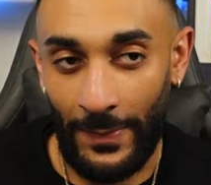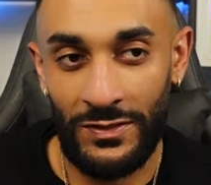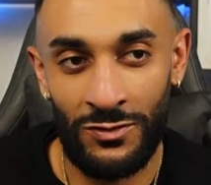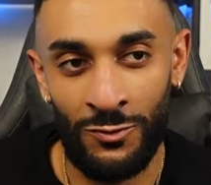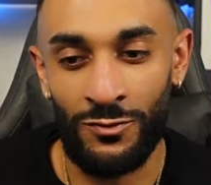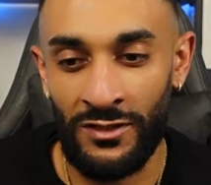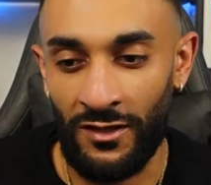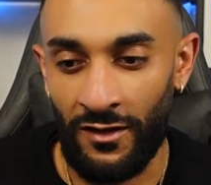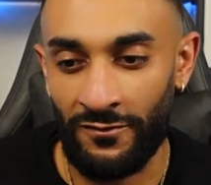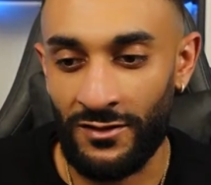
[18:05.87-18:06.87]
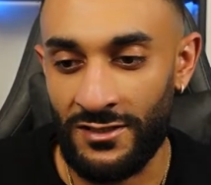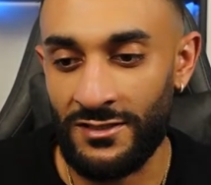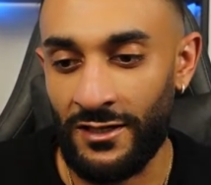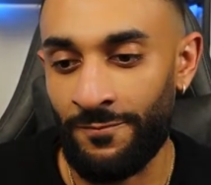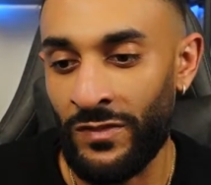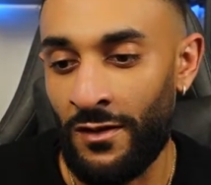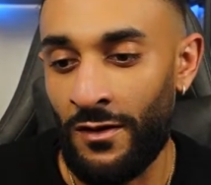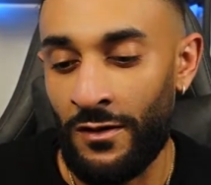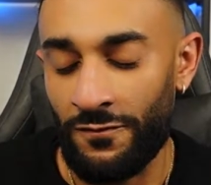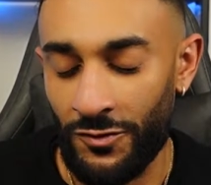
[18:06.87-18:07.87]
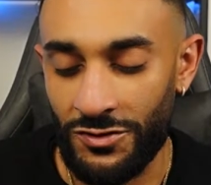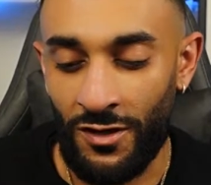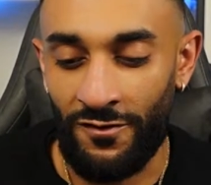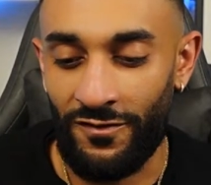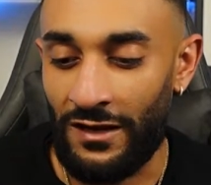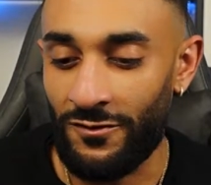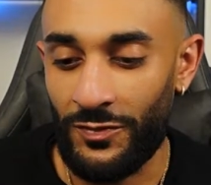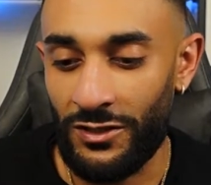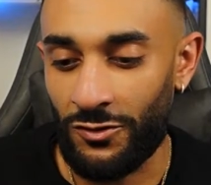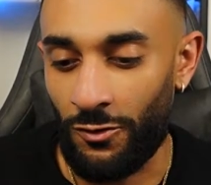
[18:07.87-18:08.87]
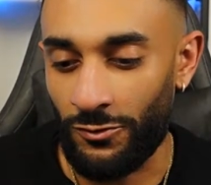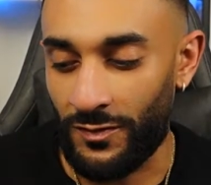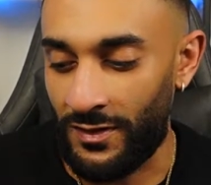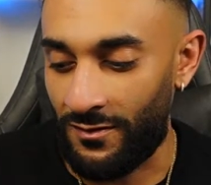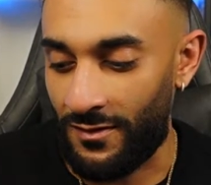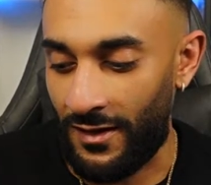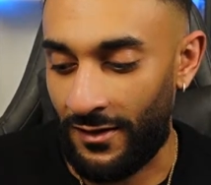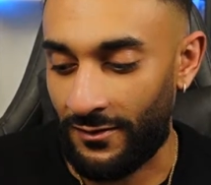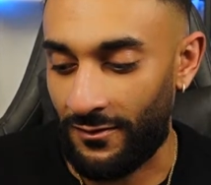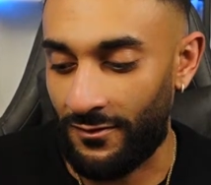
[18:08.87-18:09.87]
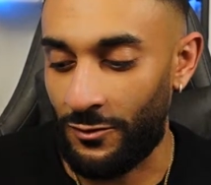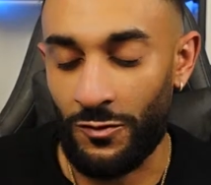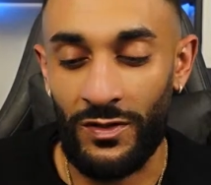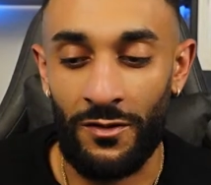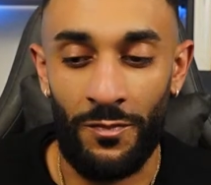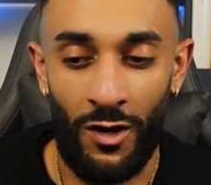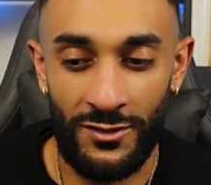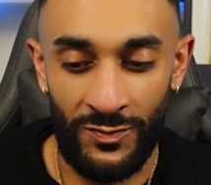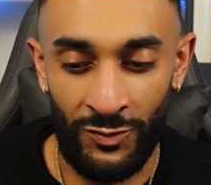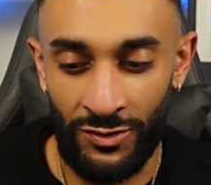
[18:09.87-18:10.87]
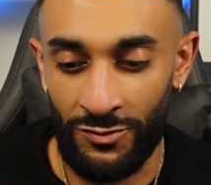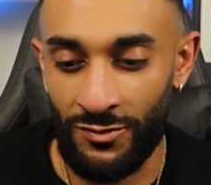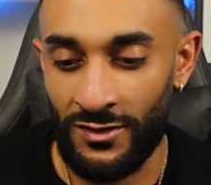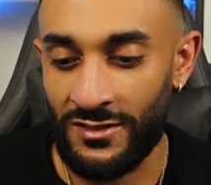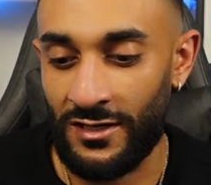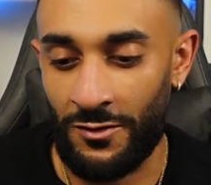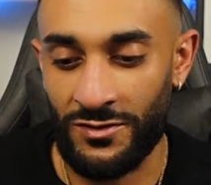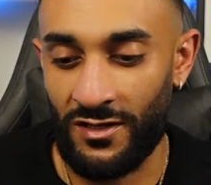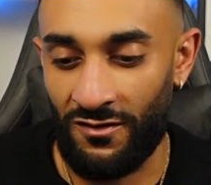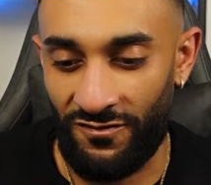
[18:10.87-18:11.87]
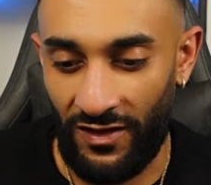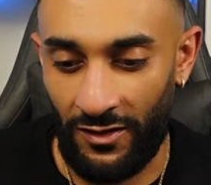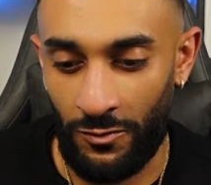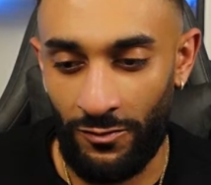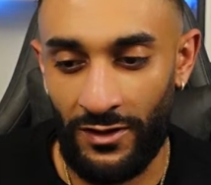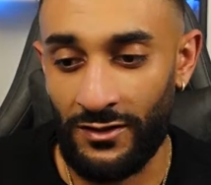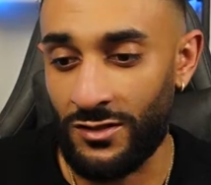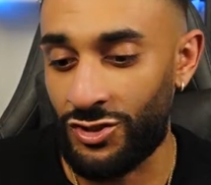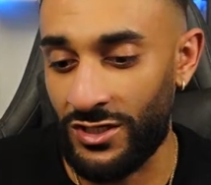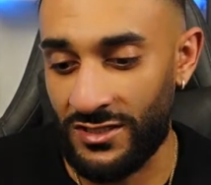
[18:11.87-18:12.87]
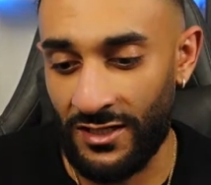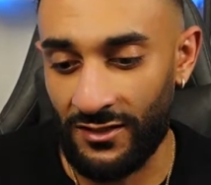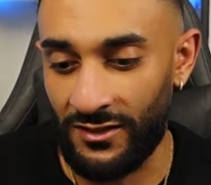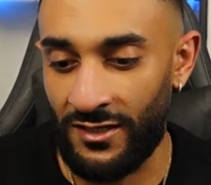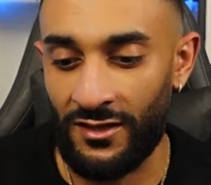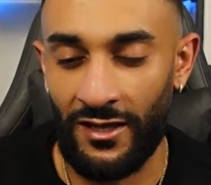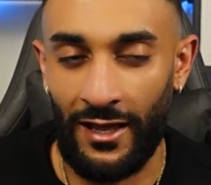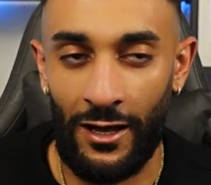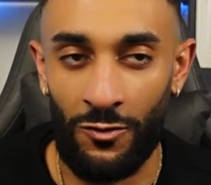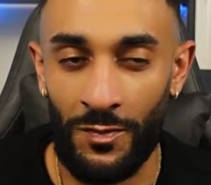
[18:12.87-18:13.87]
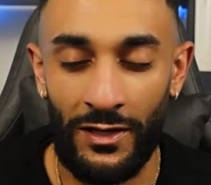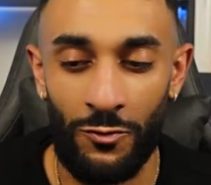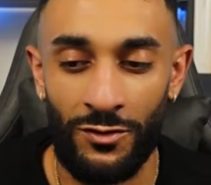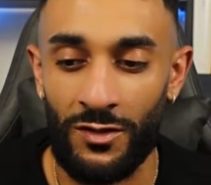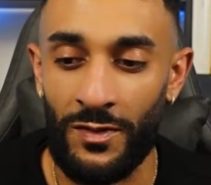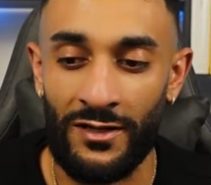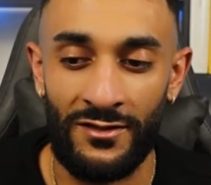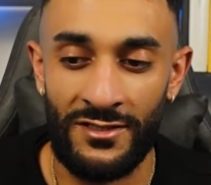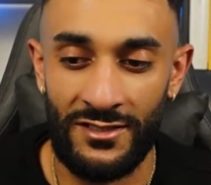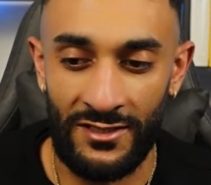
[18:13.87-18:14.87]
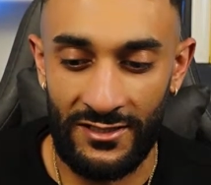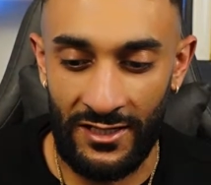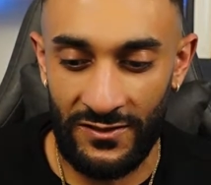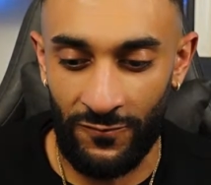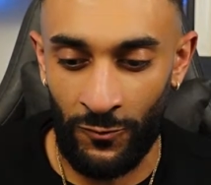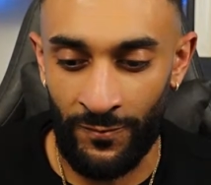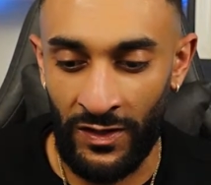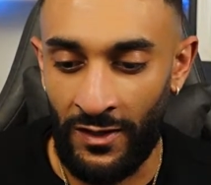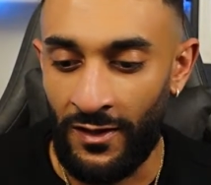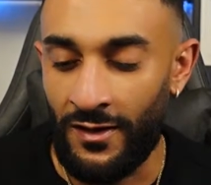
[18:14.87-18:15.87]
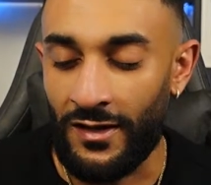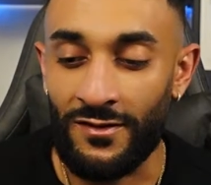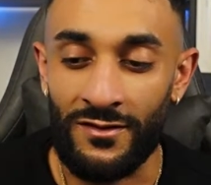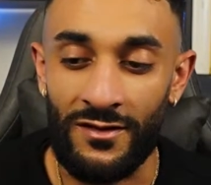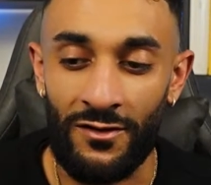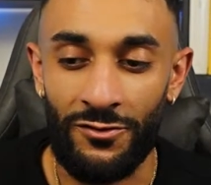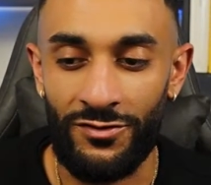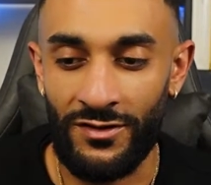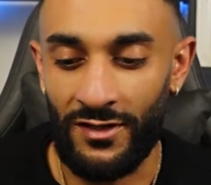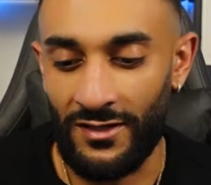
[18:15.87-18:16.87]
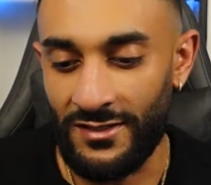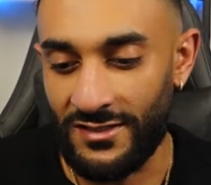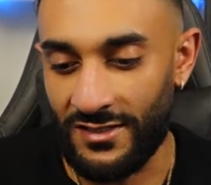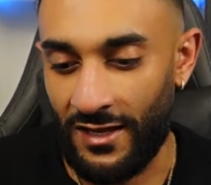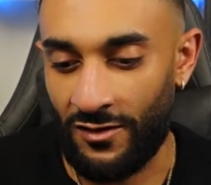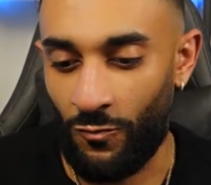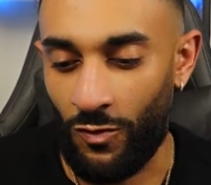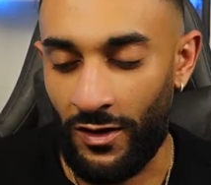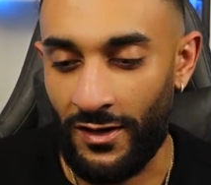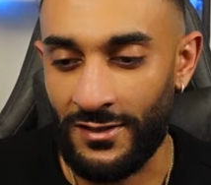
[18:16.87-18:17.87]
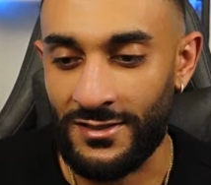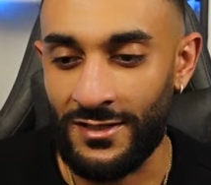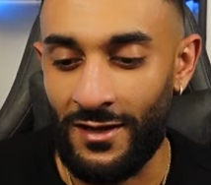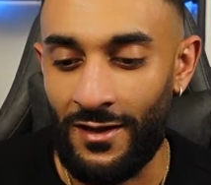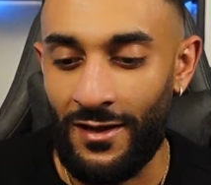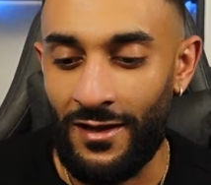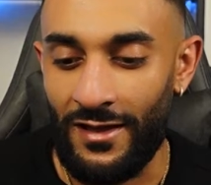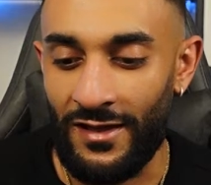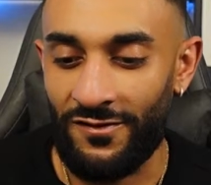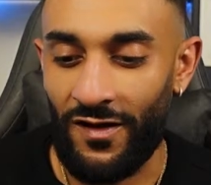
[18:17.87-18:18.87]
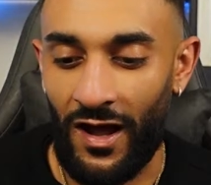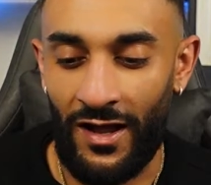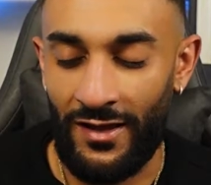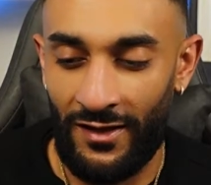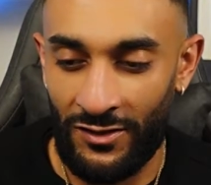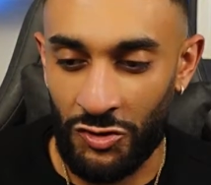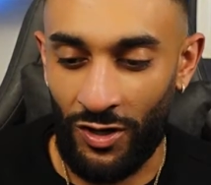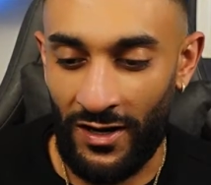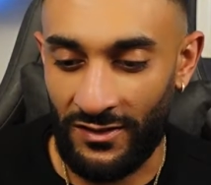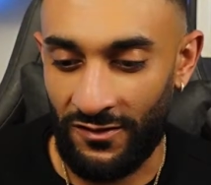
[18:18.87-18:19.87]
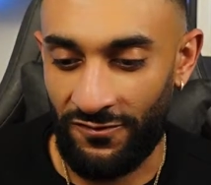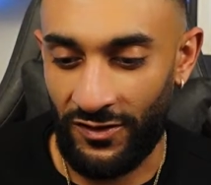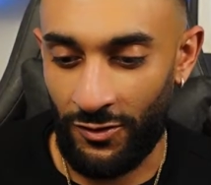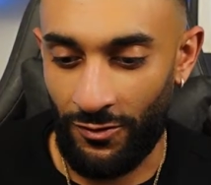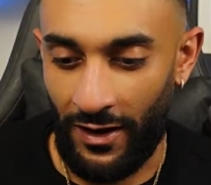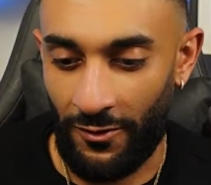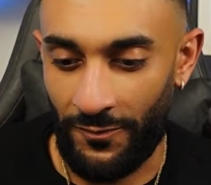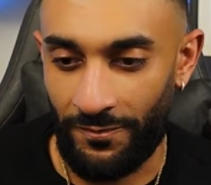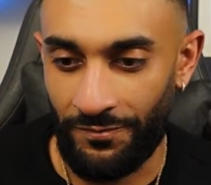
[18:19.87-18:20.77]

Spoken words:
absolutely love this. He's like, first off, everybody told me that it would be impossible to do this, that I was going to fail, that logistically, like, how am I going to make this successful? And then the other thing that he said was, if I had tried to figure out